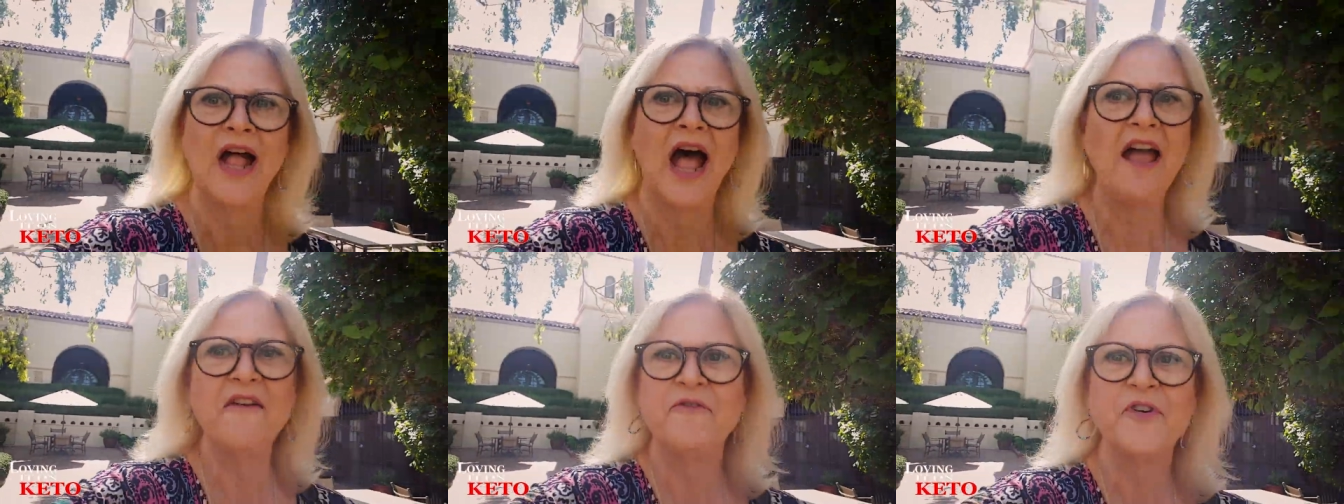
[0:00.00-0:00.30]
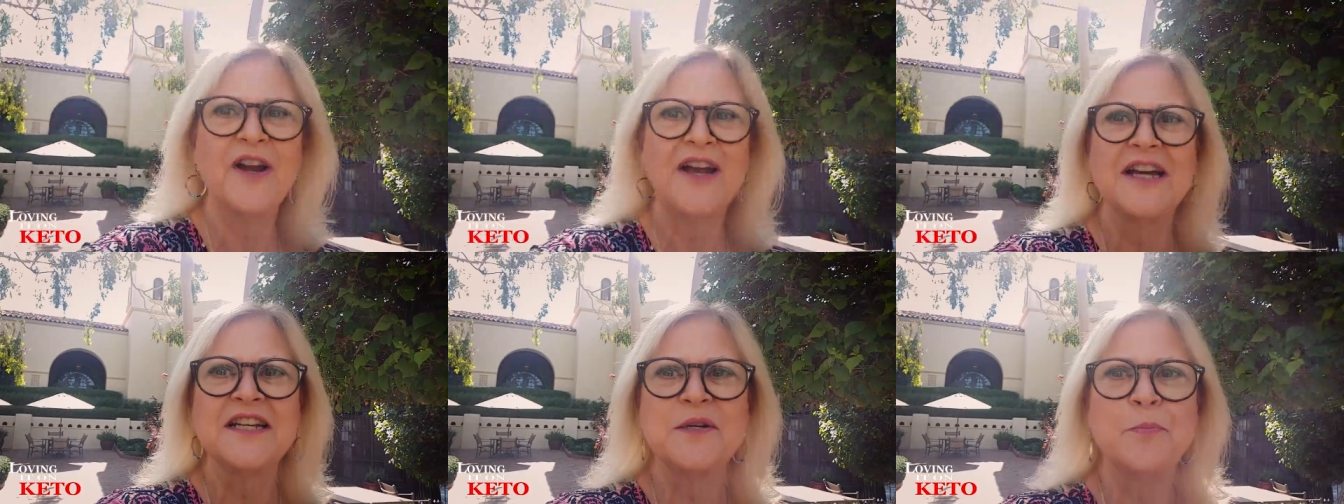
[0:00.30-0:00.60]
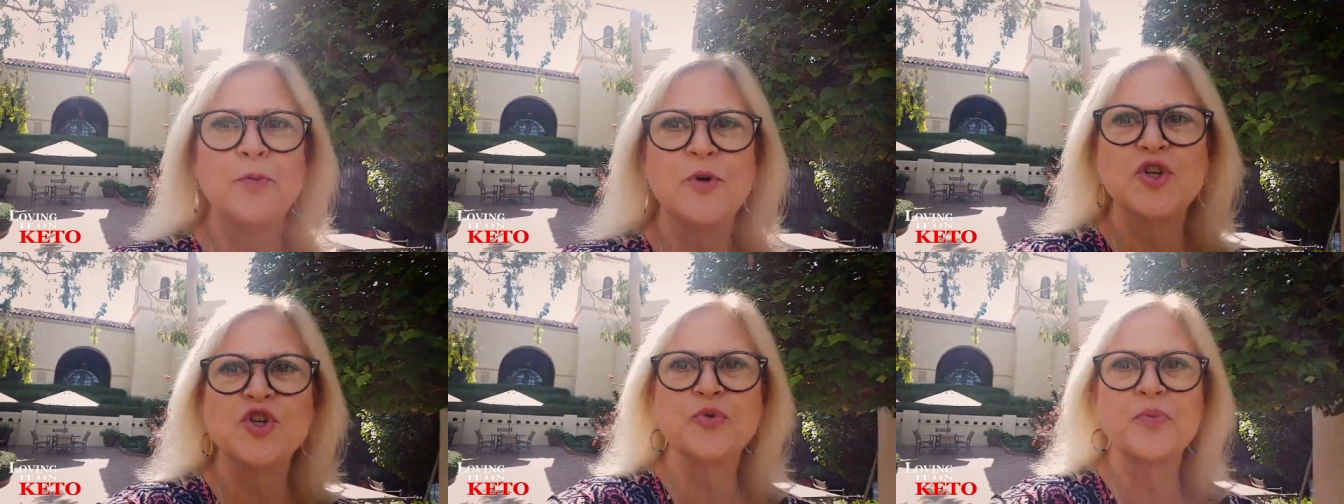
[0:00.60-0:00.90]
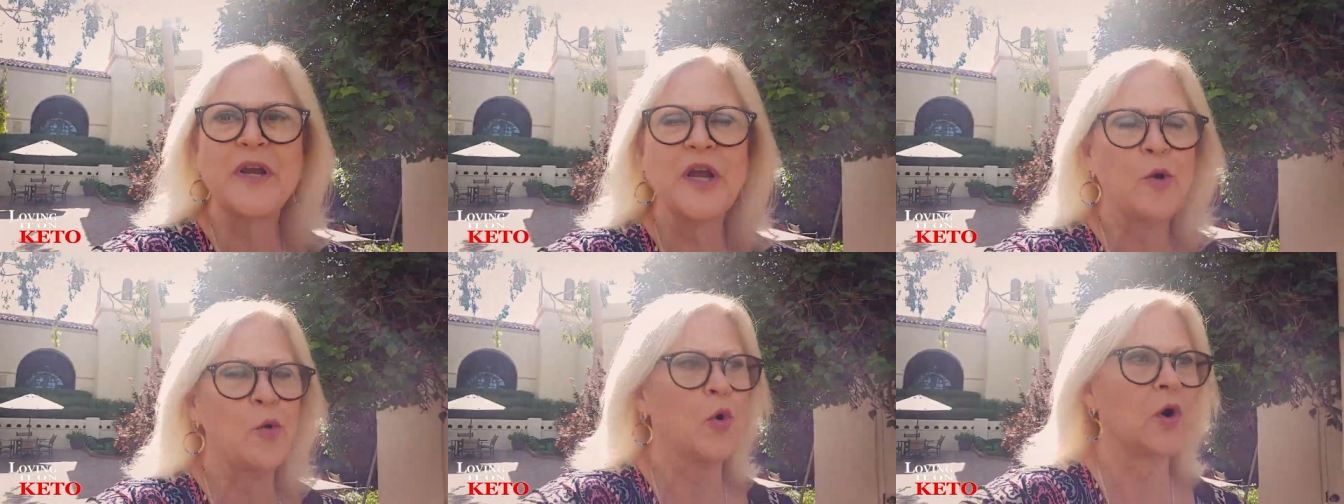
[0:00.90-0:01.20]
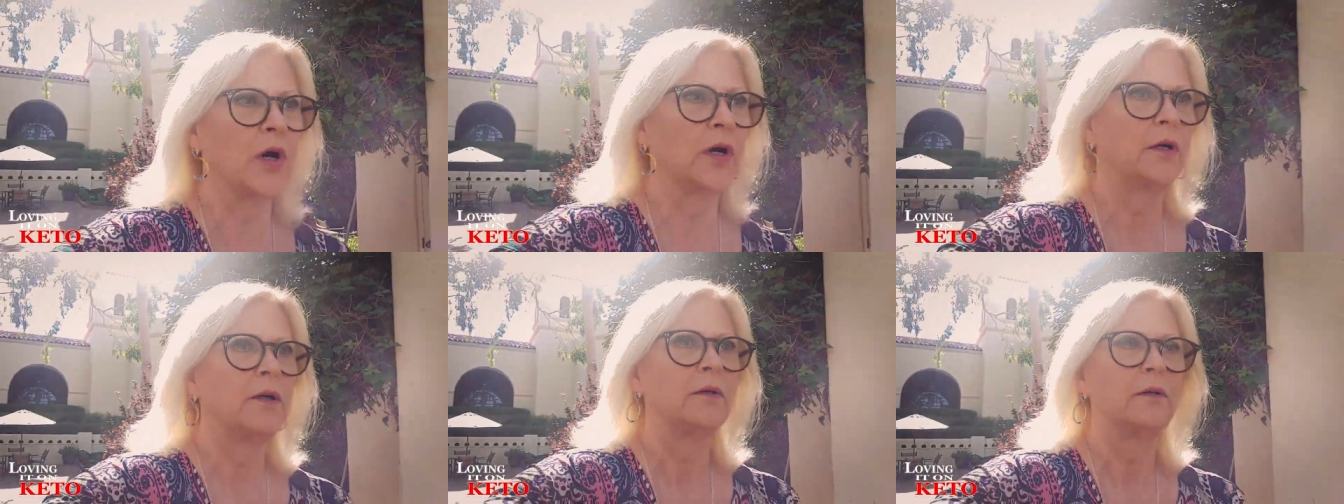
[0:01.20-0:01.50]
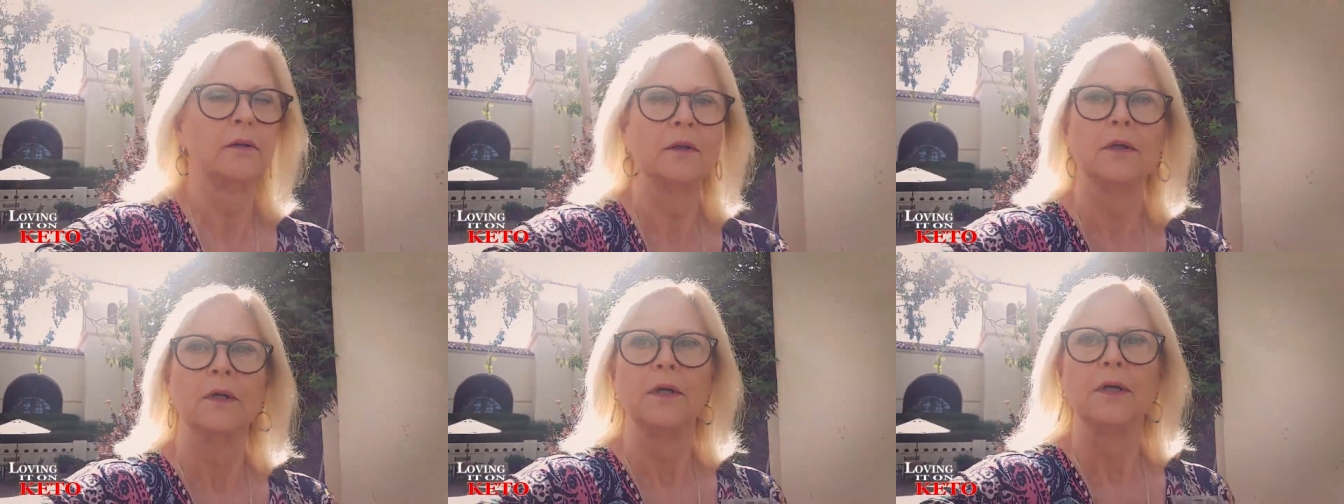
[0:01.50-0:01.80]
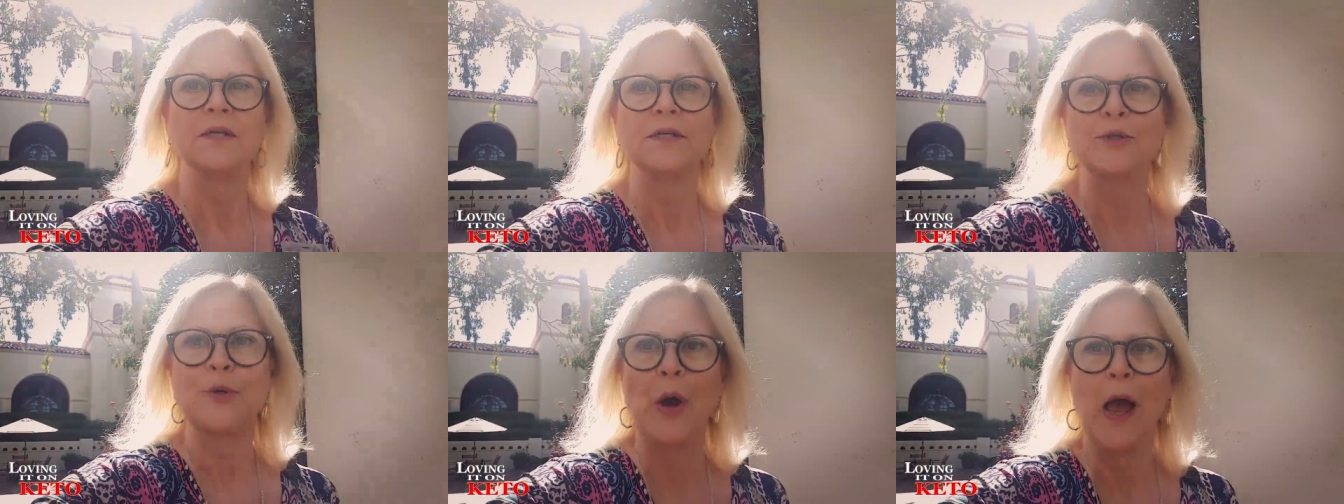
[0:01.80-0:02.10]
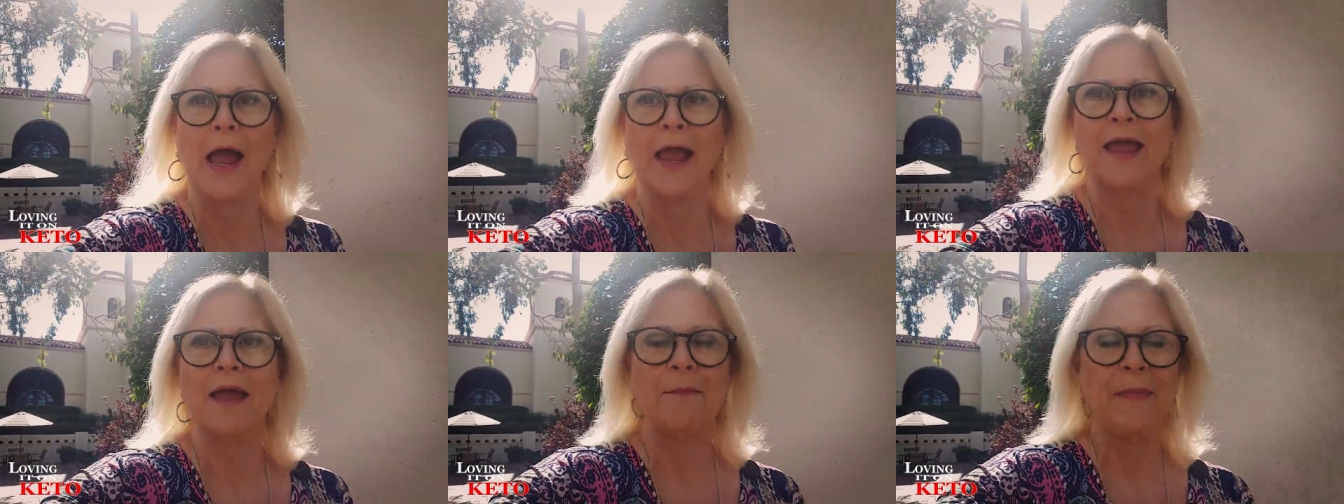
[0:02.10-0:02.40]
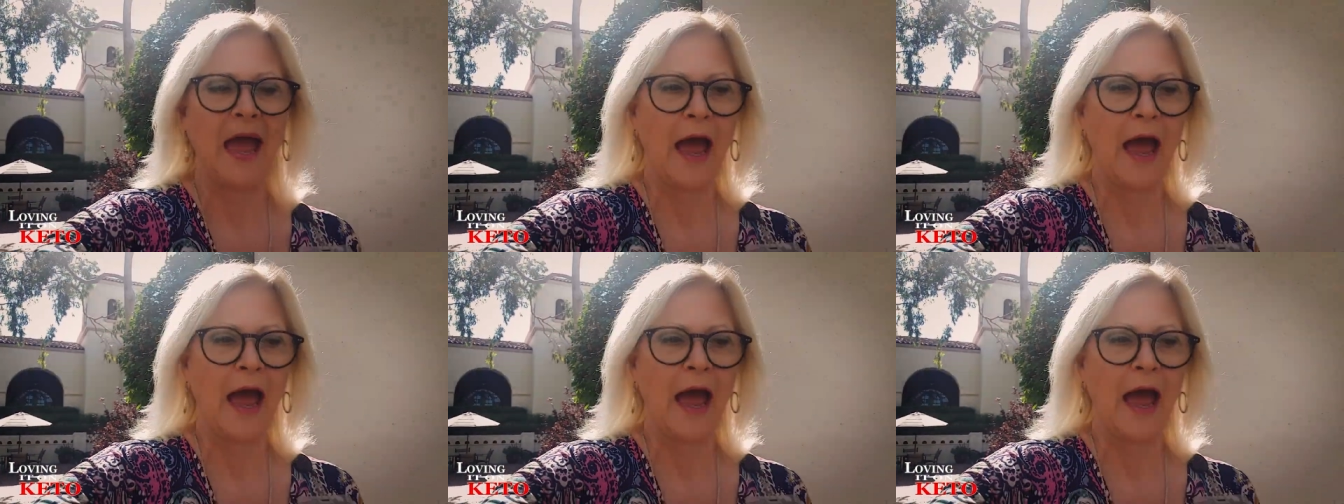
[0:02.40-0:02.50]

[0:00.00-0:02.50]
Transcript: I forgot to push record. So I am